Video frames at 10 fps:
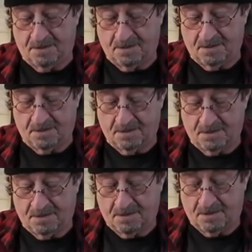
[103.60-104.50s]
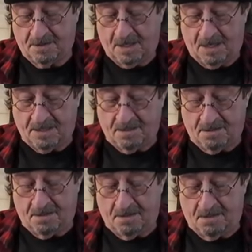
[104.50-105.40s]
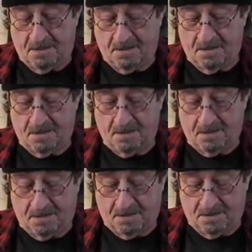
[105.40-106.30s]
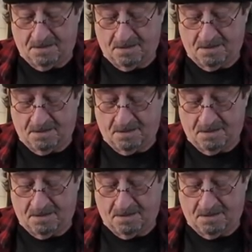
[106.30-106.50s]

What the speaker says: No one is speaking in this clip.